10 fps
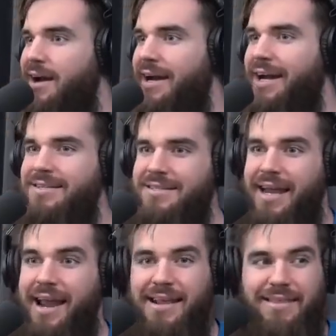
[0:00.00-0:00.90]
I can't
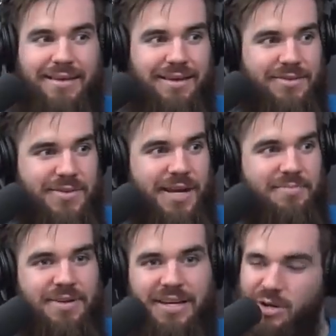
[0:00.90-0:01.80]
say anything without
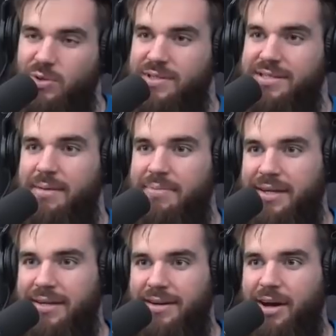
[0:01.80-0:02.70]
being called
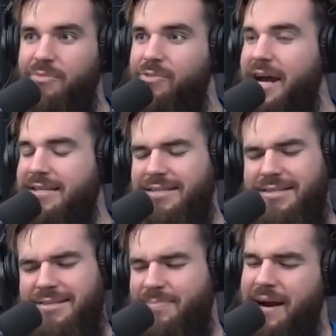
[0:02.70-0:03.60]
something. I'm
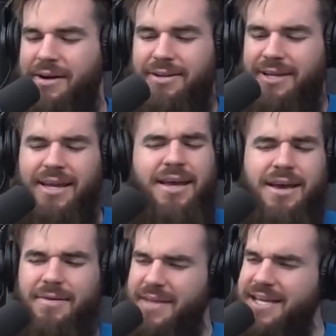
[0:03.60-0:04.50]
racist, apparently.
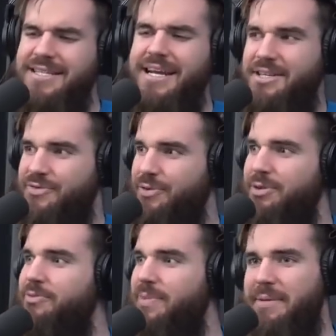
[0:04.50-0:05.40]
The internet is
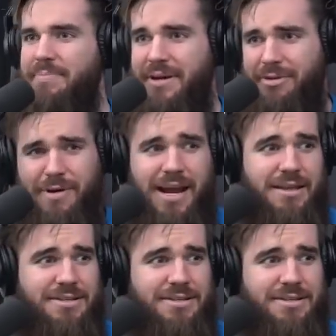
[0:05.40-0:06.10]
full of me being racist.